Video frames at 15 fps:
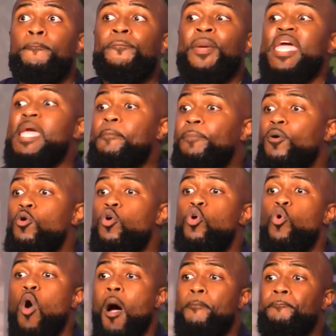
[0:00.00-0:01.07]
People
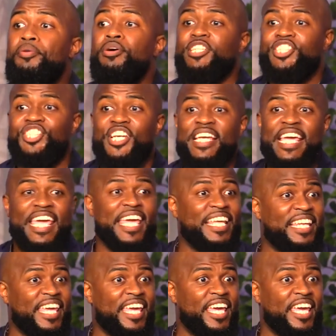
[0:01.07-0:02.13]
who are pushing
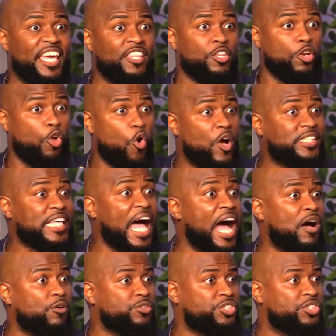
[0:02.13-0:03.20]
it in the Lord's
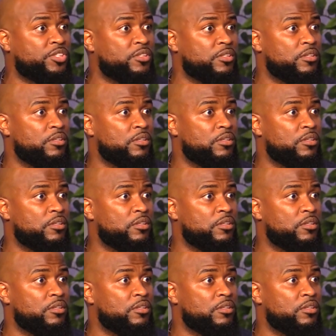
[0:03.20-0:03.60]
house,